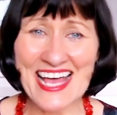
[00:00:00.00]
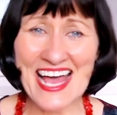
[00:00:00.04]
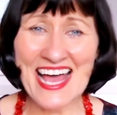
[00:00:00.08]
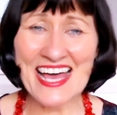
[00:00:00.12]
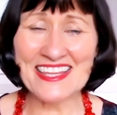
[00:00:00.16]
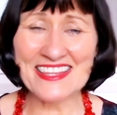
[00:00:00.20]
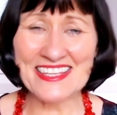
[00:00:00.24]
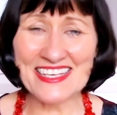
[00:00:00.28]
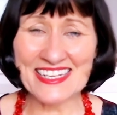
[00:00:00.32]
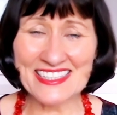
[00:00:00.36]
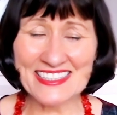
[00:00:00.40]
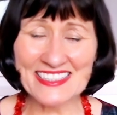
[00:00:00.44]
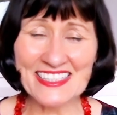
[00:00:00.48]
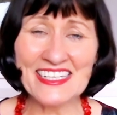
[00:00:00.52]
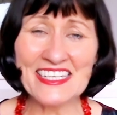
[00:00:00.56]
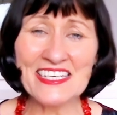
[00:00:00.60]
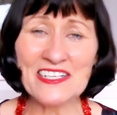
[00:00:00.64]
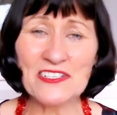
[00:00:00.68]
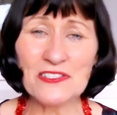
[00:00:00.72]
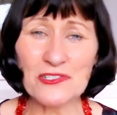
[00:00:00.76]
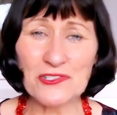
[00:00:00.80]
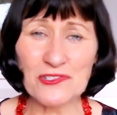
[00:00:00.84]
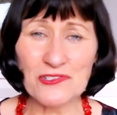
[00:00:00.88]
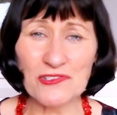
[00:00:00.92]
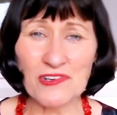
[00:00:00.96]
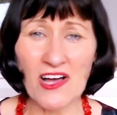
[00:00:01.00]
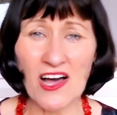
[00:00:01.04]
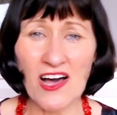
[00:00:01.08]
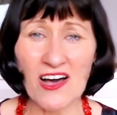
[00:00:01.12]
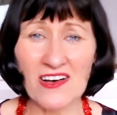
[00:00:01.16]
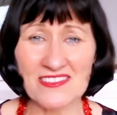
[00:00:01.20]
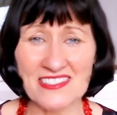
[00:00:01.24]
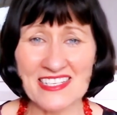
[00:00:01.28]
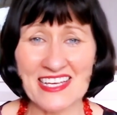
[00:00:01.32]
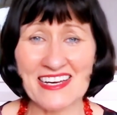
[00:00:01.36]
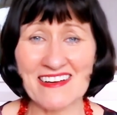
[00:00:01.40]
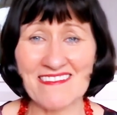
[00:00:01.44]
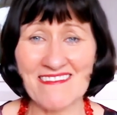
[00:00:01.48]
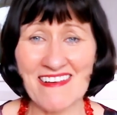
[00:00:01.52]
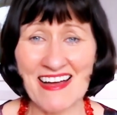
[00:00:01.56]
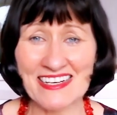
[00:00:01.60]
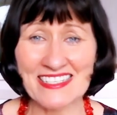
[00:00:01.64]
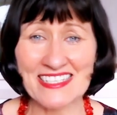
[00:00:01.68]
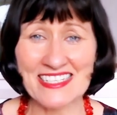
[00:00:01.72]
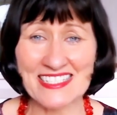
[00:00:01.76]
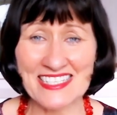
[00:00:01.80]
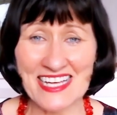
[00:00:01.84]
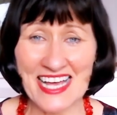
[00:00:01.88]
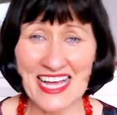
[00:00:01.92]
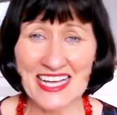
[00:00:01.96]
that the clinical trials that are
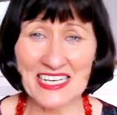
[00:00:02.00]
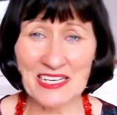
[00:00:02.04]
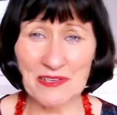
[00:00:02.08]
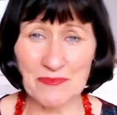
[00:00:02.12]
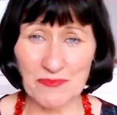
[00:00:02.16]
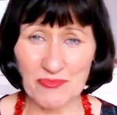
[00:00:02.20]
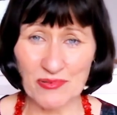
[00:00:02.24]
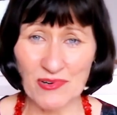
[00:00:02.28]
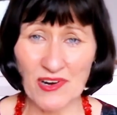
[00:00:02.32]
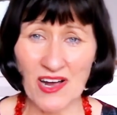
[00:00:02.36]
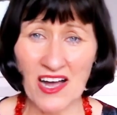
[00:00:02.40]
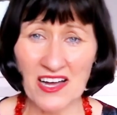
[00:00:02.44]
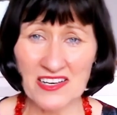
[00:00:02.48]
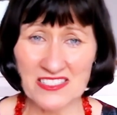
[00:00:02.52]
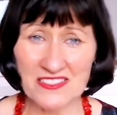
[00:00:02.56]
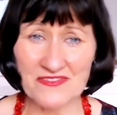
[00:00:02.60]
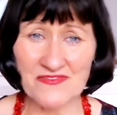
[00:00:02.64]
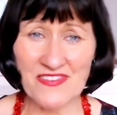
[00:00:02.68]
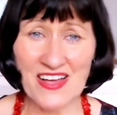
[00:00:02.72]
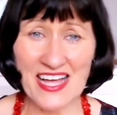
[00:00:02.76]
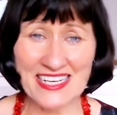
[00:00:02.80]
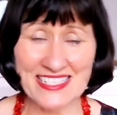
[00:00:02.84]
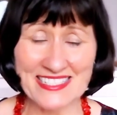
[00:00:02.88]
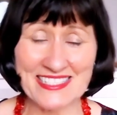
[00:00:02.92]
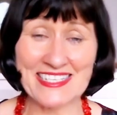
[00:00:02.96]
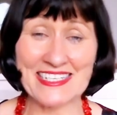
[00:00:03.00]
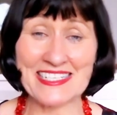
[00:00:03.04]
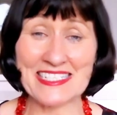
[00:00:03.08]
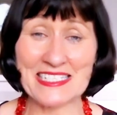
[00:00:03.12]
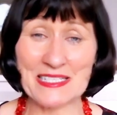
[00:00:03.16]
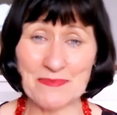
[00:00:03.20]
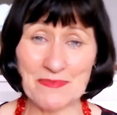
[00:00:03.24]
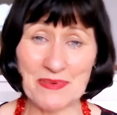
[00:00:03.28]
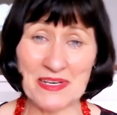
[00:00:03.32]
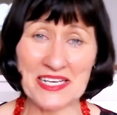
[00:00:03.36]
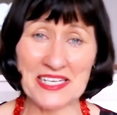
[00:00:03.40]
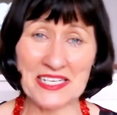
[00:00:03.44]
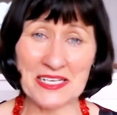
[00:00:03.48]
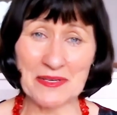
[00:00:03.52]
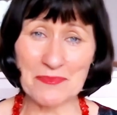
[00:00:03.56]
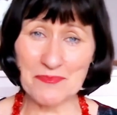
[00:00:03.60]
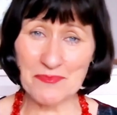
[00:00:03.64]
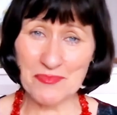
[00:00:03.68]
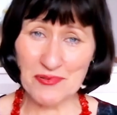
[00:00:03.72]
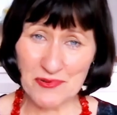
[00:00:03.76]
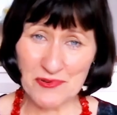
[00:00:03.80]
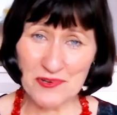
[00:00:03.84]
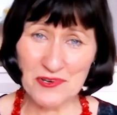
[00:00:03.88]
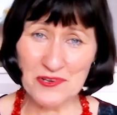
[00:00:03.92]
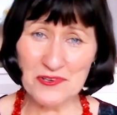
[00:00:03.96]
undertaken prior to vaccines being
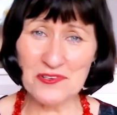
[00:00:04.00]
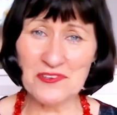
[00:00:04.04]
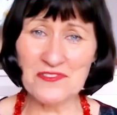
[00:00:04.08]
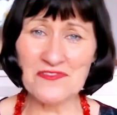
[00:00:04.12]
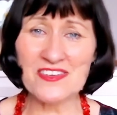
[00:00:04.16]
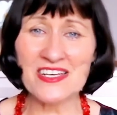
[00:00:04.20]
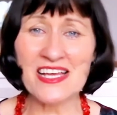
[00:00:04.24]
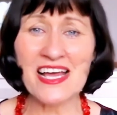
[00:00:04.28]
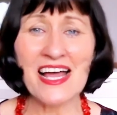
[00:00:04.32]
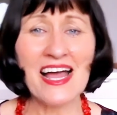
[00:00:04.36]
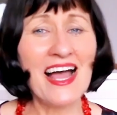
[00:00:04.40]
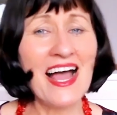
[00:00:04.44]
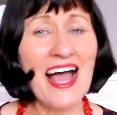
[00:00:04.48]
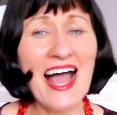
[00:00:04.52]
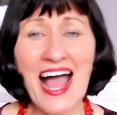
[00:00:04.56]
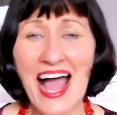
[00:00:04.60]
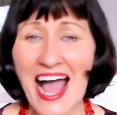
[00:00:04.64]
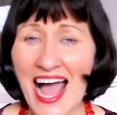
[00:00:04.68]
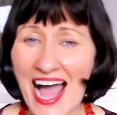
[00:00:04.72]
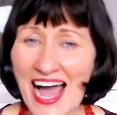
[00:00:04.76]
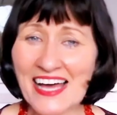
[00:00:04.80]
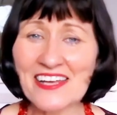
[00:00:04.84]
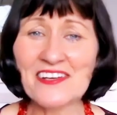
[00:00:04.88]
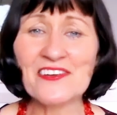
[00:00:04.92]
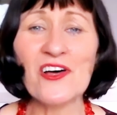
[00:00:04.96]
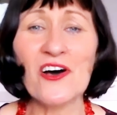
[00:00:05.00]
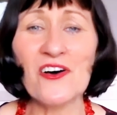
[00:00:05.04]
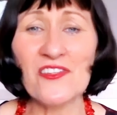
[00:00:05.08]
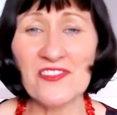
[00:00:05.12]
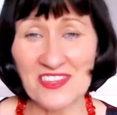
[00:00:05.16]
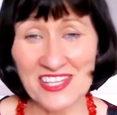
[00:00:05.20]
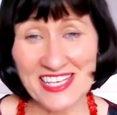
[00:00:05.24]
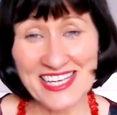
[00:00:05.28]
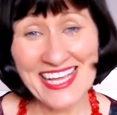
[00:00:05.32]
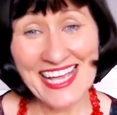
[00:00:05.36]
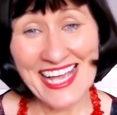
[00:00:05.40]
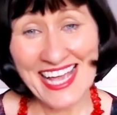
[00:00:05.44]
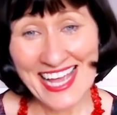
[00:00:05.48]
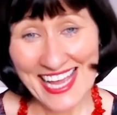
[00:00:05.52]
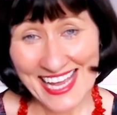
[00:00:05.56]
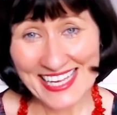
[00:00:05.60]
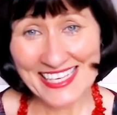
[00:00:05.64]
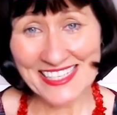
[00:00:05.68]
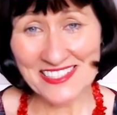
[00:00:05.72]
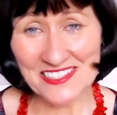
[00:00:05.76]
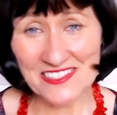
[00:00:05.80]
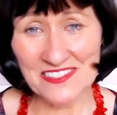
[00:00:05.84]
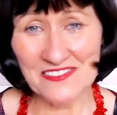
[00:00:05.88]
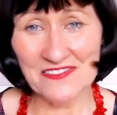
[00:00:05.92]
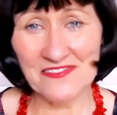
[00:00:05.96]
approved are not the
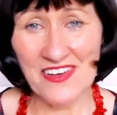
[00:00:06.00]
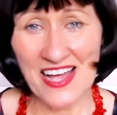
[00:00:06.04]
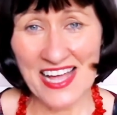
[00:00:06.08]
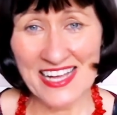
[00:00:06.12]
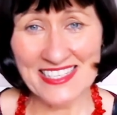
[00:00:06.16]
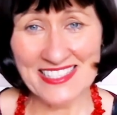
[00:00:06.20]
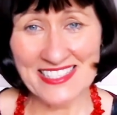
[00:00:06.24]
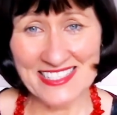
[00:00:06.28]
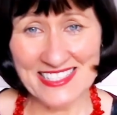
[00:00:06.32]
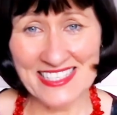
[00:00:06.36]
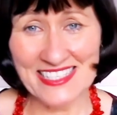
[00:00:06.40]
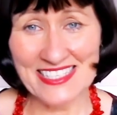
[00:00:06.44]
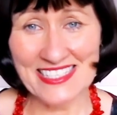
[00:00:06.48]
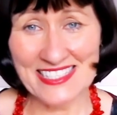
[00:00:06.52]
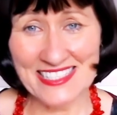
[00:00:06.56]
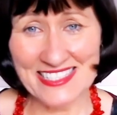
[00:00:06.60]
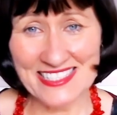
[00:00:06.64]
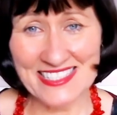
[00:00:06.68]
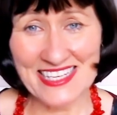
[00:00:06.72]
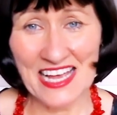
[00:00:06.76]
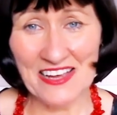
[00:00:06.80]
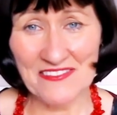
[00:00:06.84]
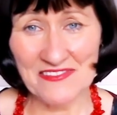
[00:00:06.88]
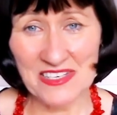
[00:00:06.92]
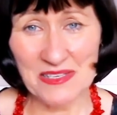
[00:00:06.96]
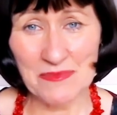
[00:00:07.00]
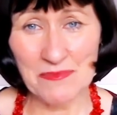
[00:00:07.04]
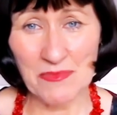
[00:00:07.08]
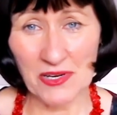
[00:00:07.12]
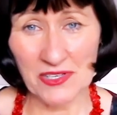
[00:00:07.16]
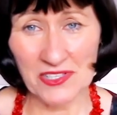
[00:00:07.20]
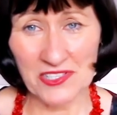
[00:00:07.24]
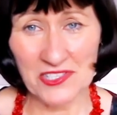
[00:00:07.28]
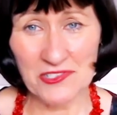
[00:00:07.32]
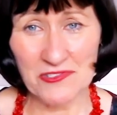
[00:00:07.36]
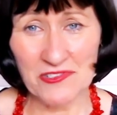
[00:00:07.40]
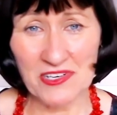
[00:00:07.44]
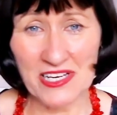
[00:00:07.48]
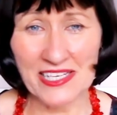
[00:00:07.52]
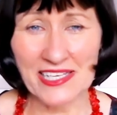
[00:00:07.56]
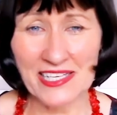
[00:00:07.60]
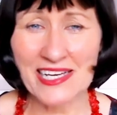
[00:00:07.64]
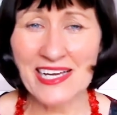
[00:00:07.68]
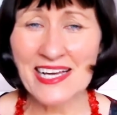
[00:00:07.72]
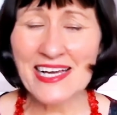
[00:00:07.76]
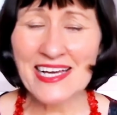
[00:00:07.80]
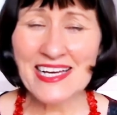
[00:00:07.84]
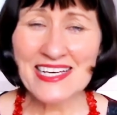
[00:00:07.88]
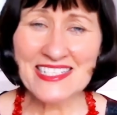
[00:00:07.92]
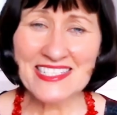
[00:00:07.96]
end of vaccine safety monitoring.
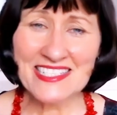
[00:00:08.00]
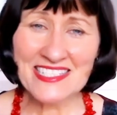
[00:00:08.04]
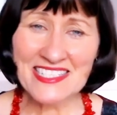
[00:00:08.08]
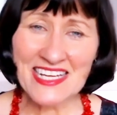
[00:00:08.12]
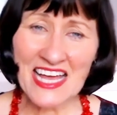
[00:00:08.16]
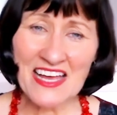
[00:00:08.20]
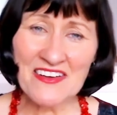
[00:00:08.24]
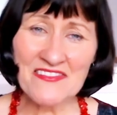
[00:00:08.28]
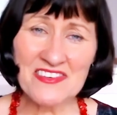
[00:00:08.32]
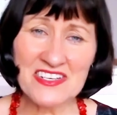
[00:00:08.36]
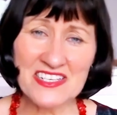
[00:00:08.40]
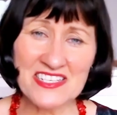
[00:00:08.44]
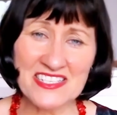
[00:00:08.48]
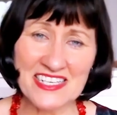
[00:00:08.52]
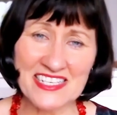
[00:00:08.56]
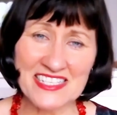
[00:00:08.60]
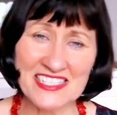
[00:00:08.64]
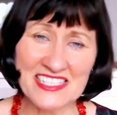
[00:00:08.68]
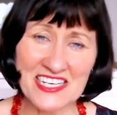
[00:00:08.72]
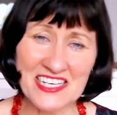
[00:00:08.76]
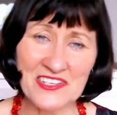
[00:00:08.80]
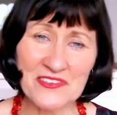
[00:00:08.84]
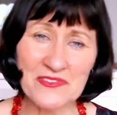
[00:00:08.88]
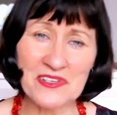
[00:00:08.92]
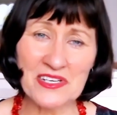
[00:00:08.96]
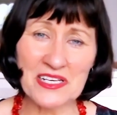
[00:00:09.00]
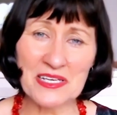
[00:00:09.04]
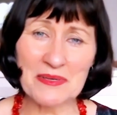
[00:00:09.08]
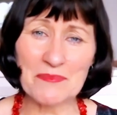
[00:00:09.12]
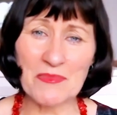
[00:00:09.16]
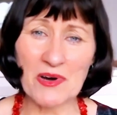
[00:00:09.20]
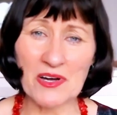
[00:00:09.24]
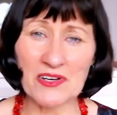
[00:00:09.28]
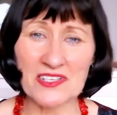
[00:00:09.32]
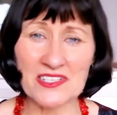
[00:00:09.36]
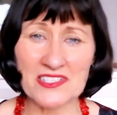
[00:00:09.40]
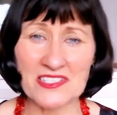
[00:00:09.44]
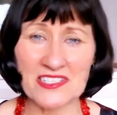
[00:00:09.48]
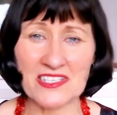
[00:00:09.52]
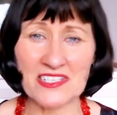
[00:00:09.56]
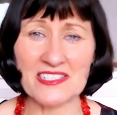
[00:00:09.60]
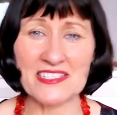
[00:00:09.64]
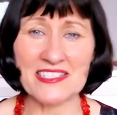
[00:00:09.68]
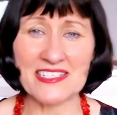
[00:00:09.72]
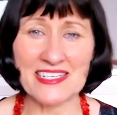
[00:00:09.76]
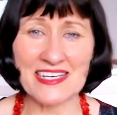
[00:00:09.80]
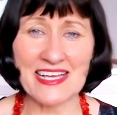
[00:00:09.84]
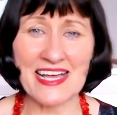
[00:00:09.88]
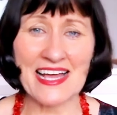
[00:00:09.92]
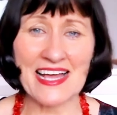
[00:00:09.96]
Safety is continually
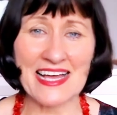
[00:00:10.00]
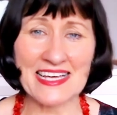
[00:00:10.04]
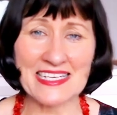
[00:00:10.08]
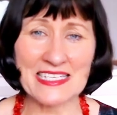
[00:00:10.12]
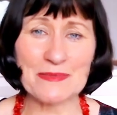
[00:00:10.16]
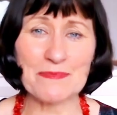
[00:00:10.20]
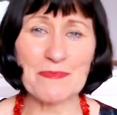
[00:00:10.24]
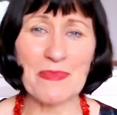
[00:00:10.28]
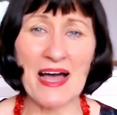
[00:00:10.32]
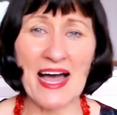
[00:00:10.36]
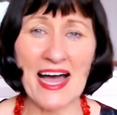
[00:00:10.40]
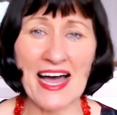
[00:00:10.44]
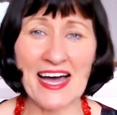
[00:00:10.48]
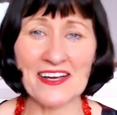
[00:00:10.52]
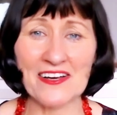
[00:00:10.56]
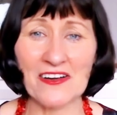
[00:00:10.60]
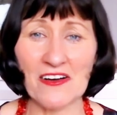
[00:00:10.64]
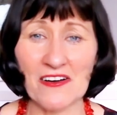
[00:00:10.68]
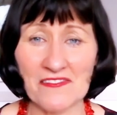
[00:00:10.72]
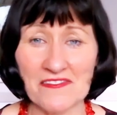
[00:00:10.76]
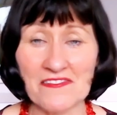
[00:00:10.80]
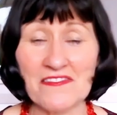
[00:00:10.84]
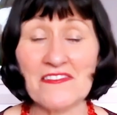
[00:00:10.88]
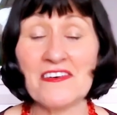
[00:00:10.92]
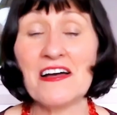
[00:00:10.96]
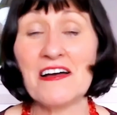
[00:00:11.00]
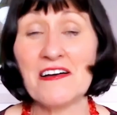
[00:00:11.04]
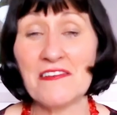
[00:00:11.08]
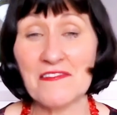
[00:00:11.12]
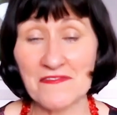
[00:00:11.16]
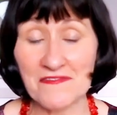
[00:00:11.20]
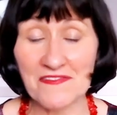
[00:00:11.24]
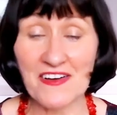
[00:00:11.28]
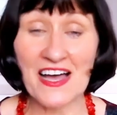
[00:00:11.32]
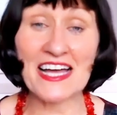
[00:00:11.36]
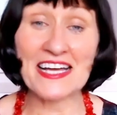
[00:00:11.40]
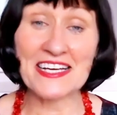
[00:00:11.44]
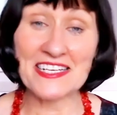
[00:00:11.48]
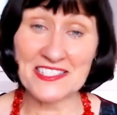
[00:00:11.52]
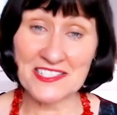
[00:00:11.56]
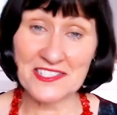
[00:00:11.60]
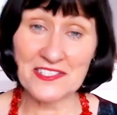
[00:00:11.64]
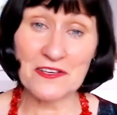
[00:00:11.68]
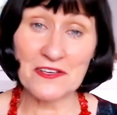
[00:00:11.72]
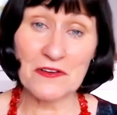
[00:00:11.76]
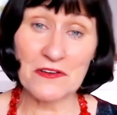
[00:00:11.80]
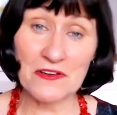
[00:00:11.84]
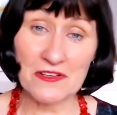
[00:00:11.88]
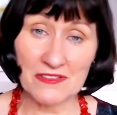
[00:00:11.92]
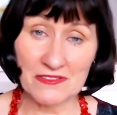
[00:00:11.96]
monitored as part of
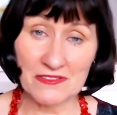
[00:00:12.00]
phase